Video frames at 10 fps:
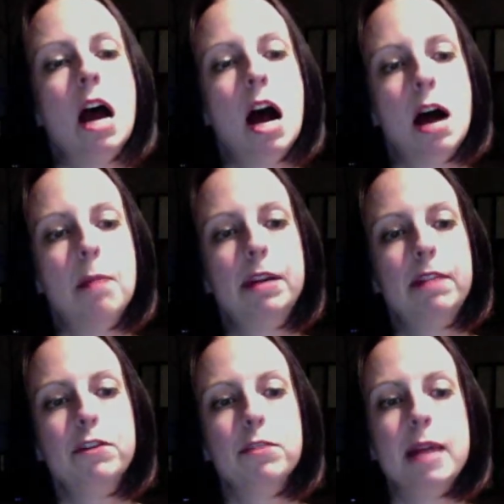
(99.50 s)
Uh, but
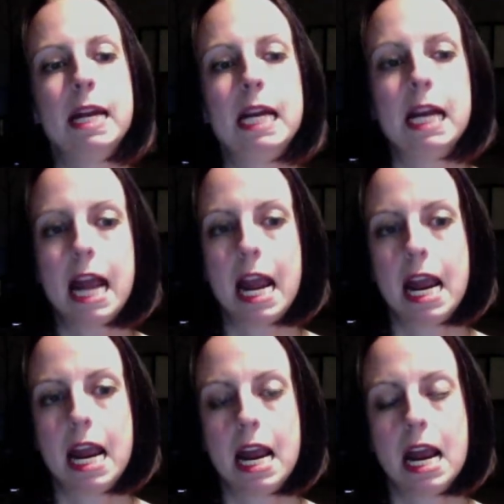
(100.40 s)
if you're making
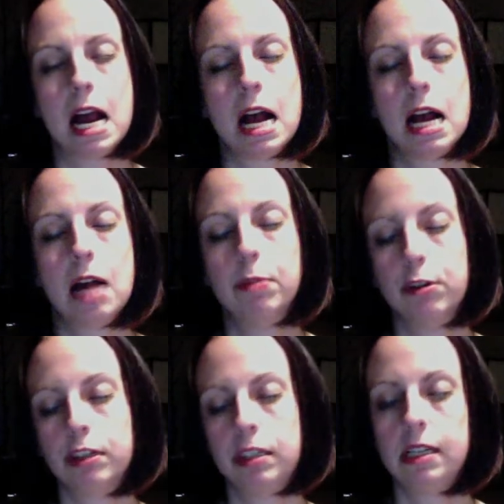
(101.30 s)
a, uh, a
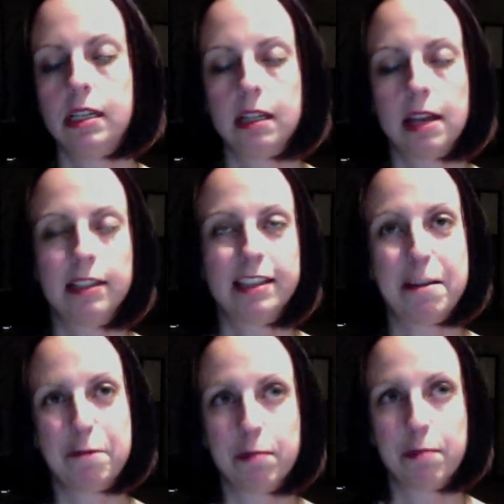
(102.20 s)
burned CD, let's say
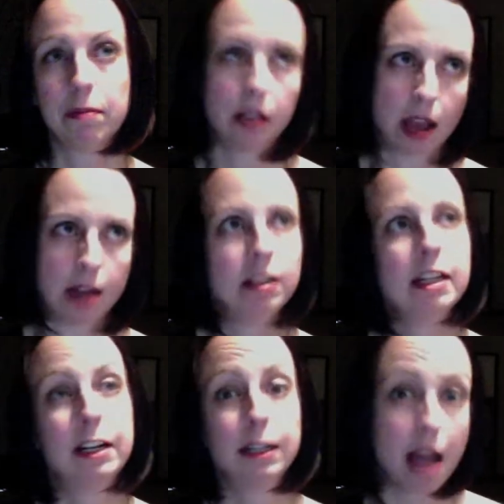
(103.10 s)
from, again,
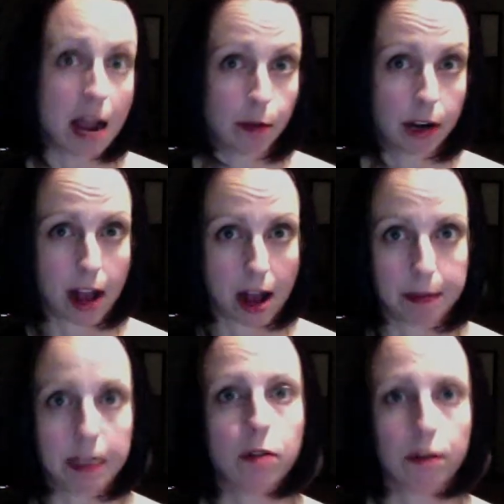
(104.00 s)
a library
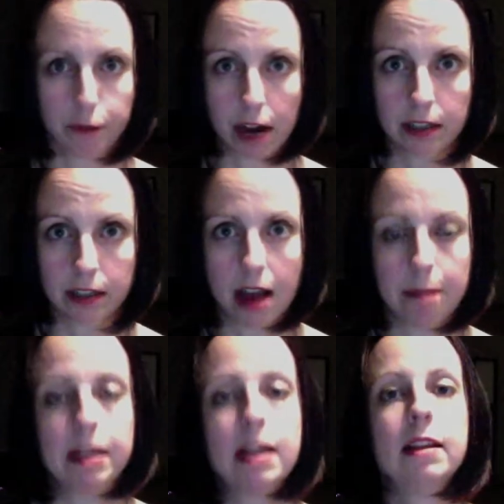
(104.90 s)
copy or a friend's
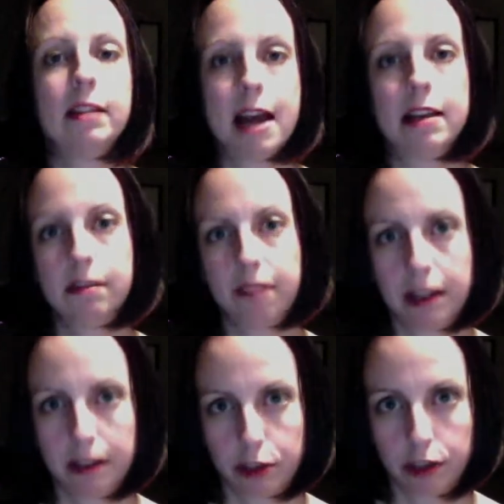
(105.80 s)
copy, that is a
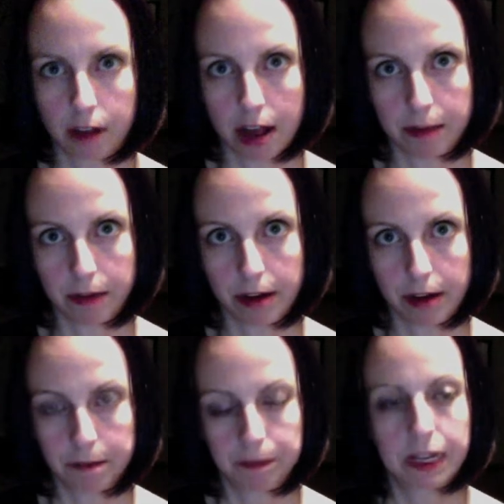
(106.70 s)
violation of copyright.
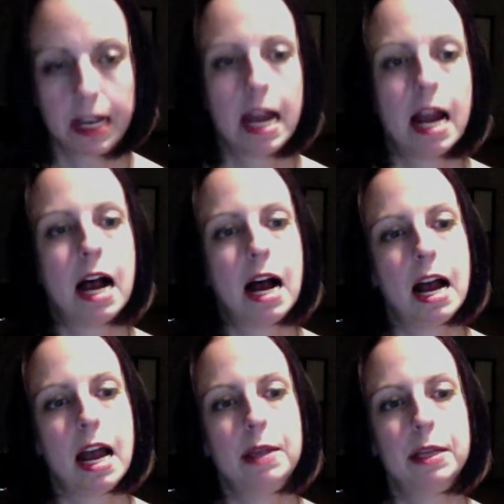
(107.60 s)
Uh,
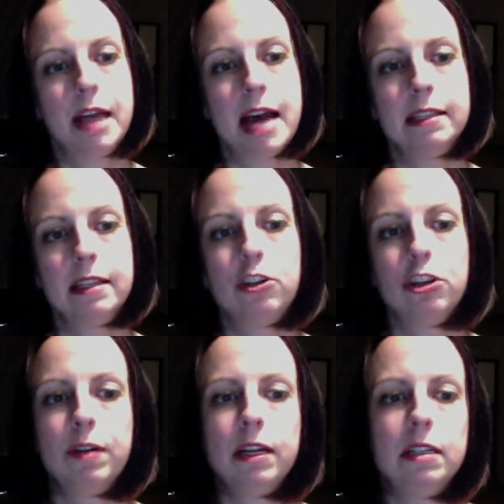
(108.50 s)
and then lastly,
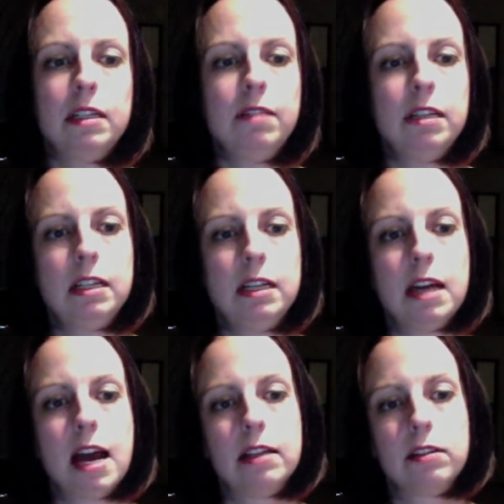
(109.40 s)
showing a DVD
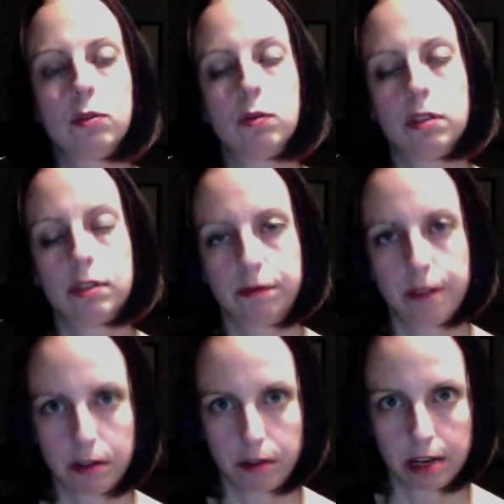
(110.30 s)
at a school is a
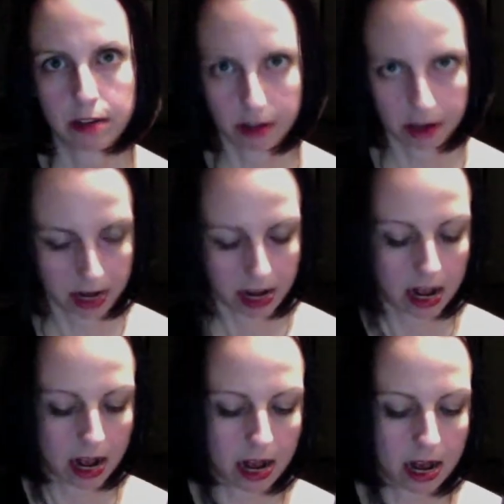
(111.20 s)
fundraiser.
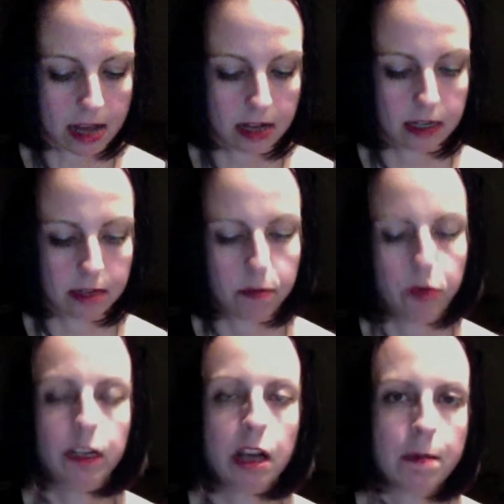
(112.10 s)
Uh,
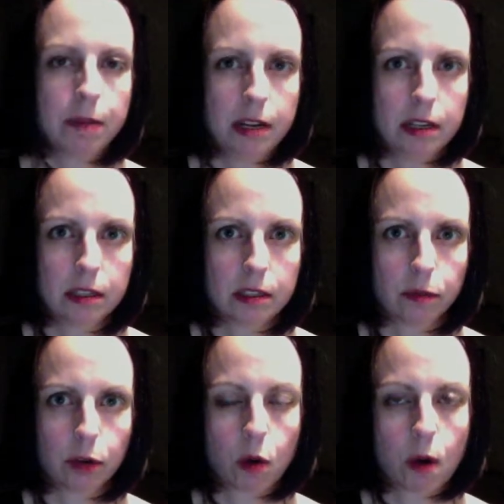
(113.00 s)
movie companies
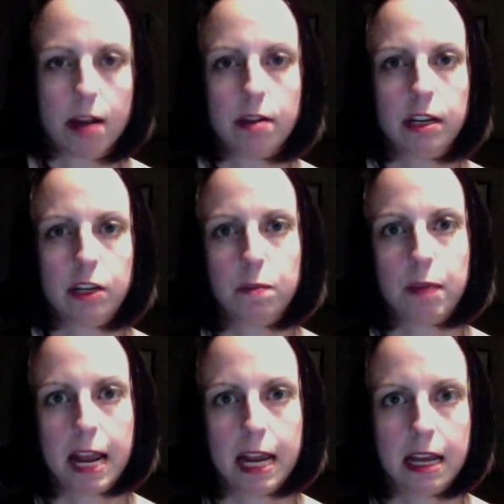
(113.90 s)
require that you
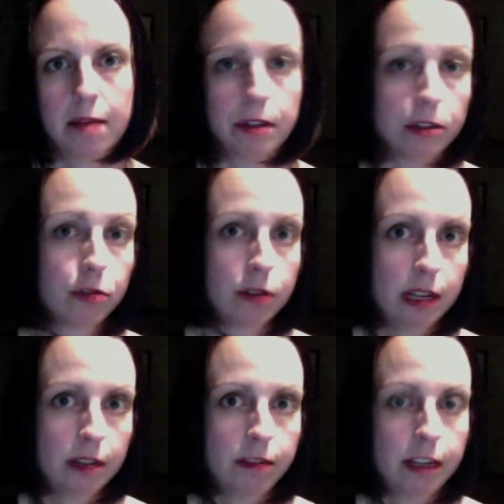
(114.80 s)
pay them a
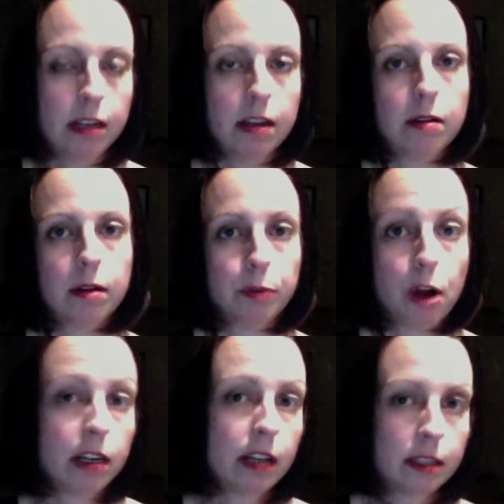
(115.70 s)
screening fee, a,
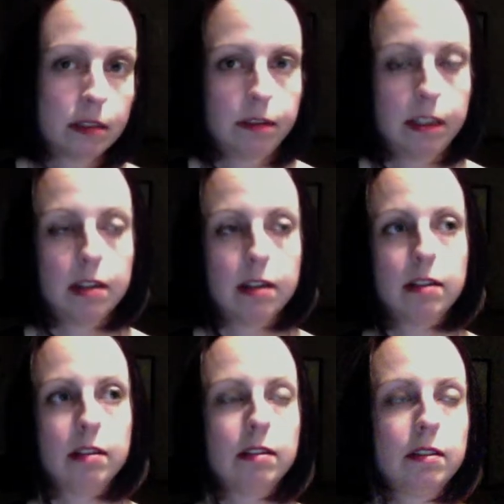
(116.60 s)
broadcast fee,
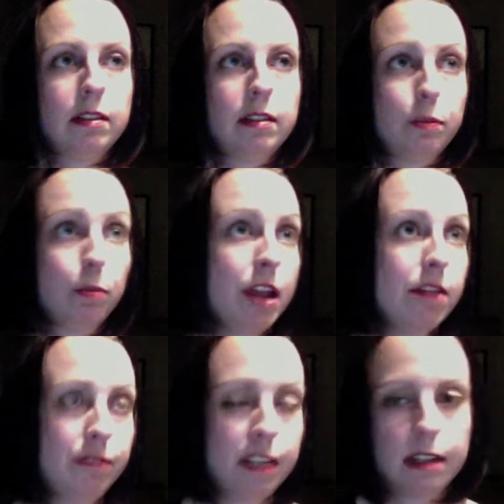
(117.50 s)
a, a display
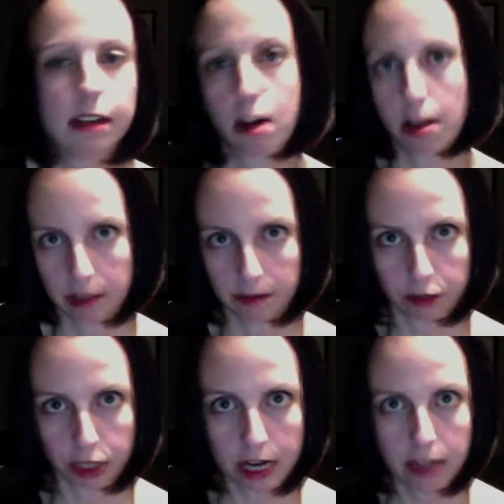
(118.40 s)
fee, they call it
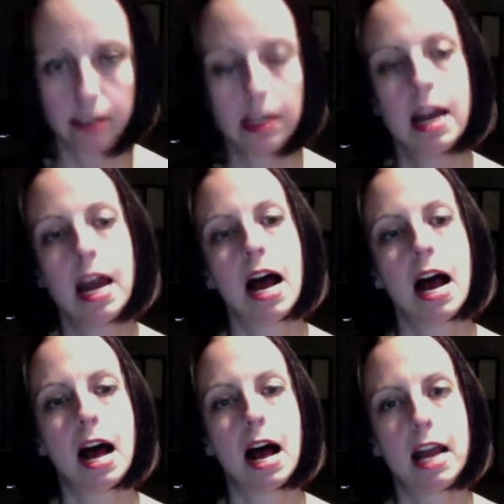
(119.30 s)
different things,
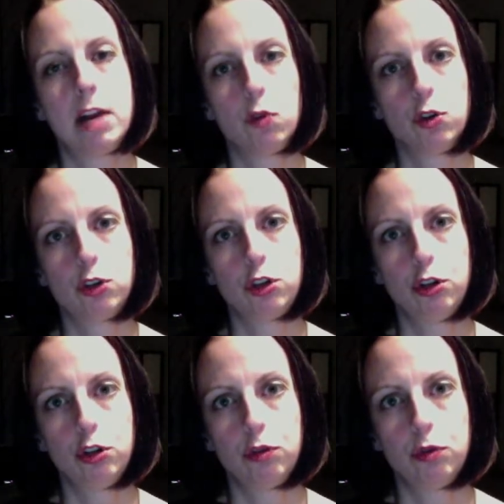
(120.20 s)
uh, in order
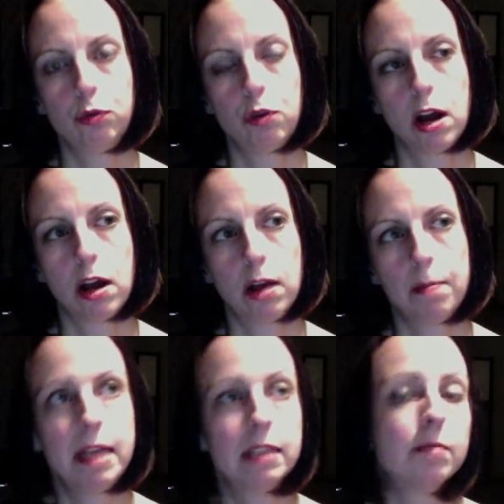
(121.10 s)
to uh,
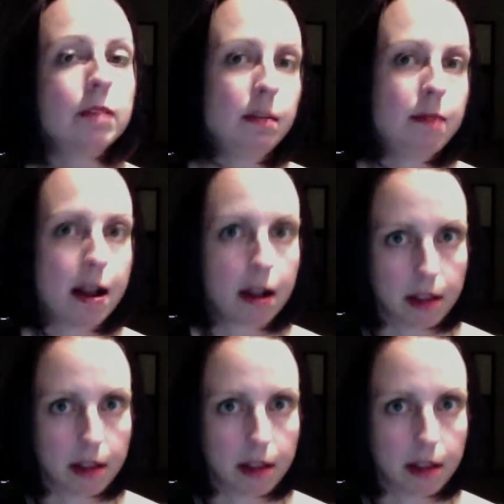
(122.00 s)
make some money back on